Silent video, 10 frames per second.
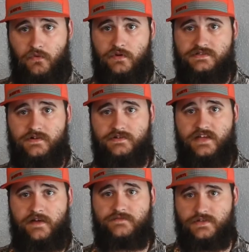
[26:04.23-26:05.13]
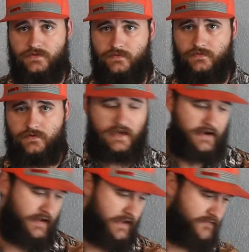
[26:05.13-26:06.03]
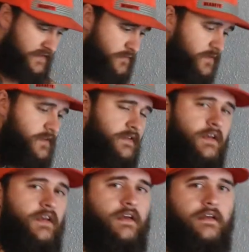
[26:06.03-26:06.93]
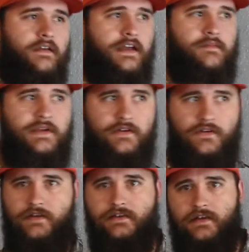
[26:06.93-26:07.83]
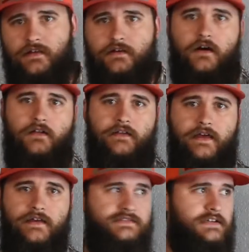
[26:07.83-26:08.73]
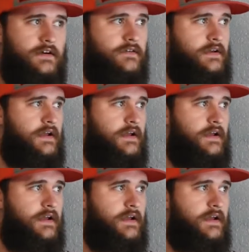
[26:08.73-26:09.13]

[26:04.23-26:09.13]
Well, what's it hurt to have two? You got a knife in one, you got a meat hook in the other all day. So